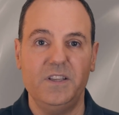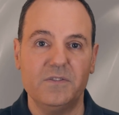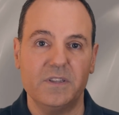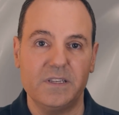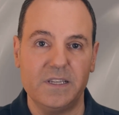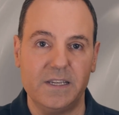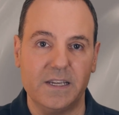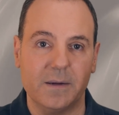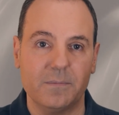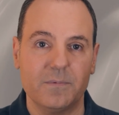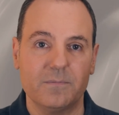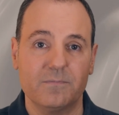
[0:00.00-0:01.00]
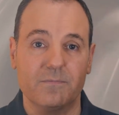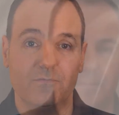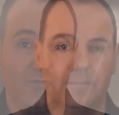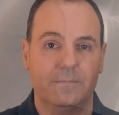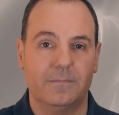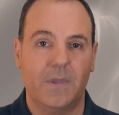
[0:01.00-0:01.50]
into the teacup.
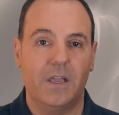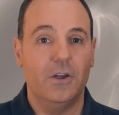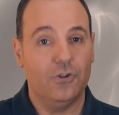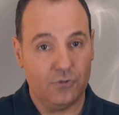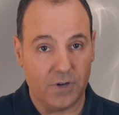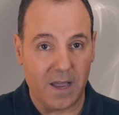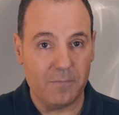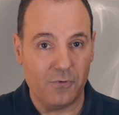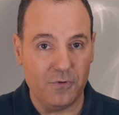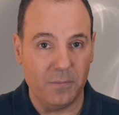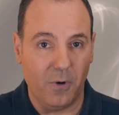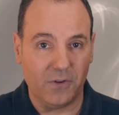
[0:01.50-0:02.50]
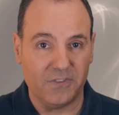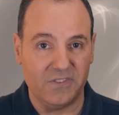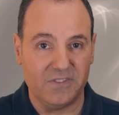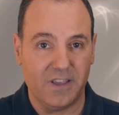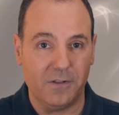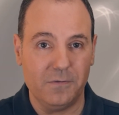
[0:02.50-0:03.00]
Should I brew the box
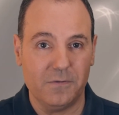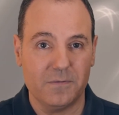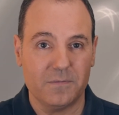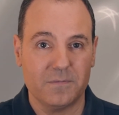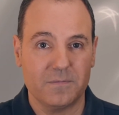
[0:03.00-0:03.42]
itself?